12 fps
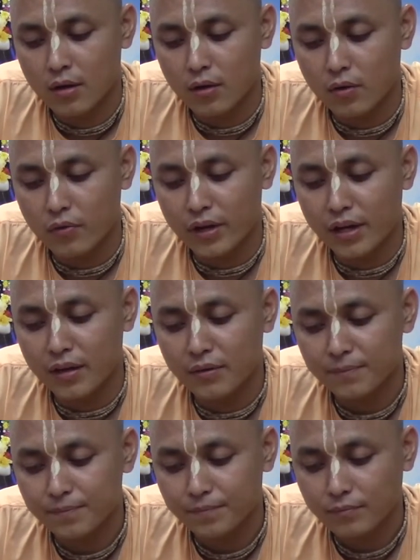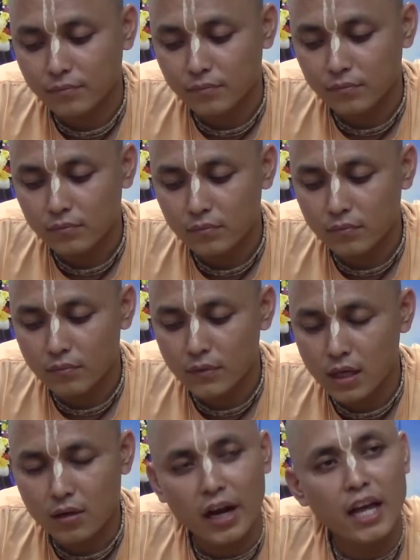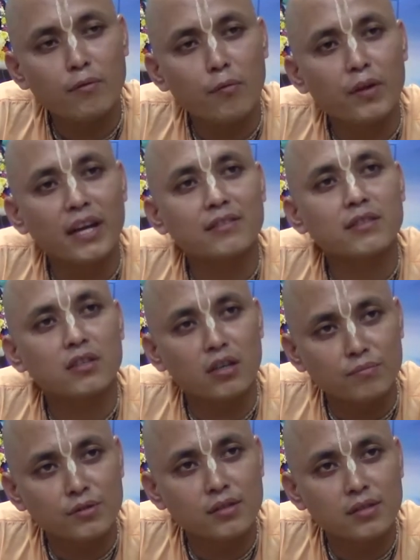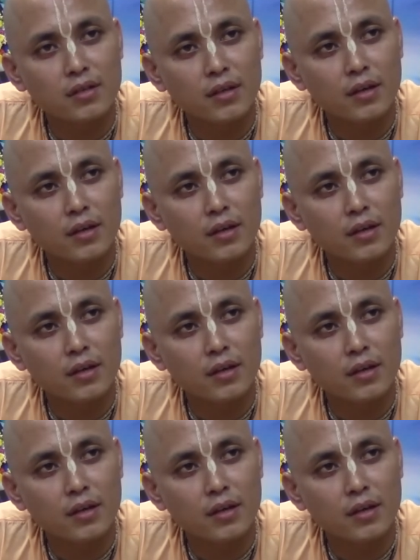When time of crisis comes,